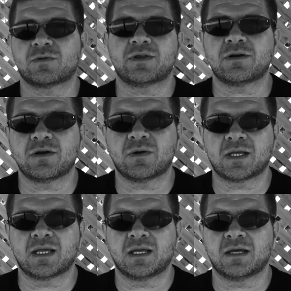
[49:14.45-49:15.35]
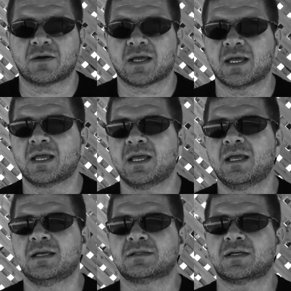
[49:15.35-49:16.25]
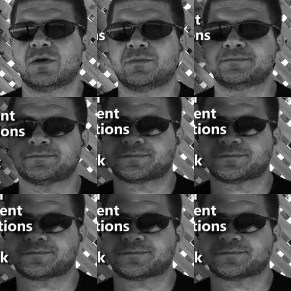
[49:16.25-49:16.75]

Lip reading: what they're doing, okay? So